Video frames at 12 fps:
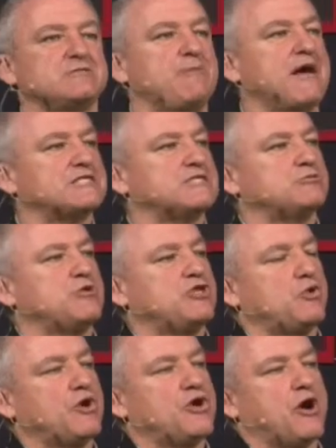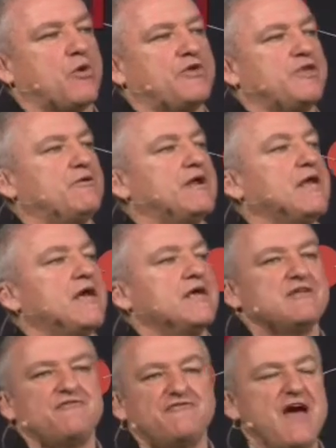spouse is with you or not, whether you're in a
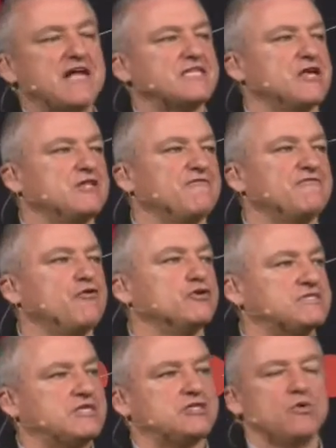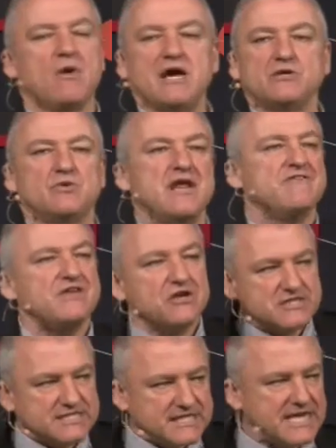de facto divorce situation, whatever
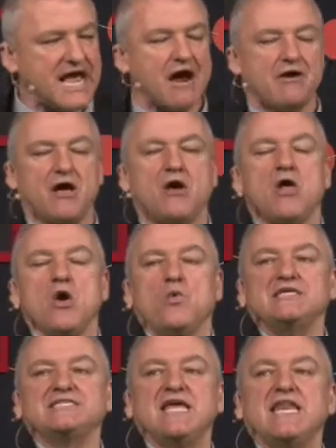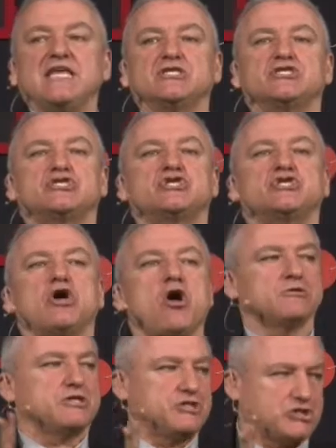your scenario, we're standing
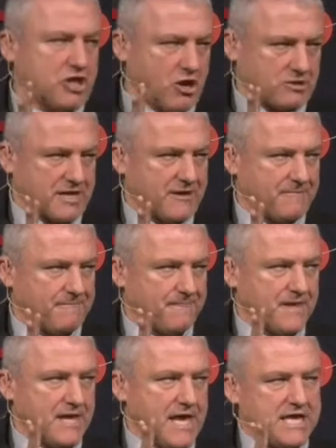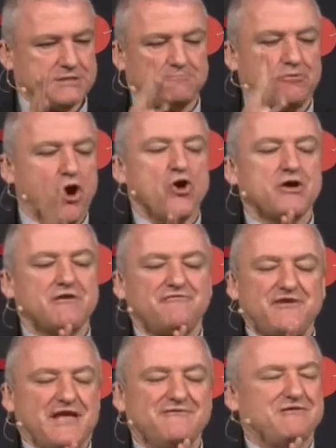shoulder to shoulder as broken,
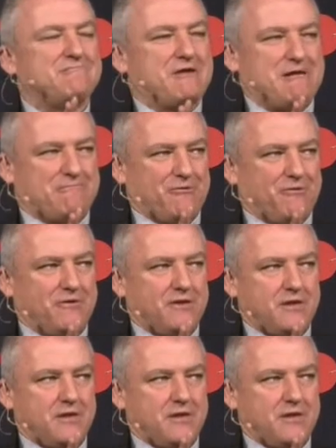forgiven people.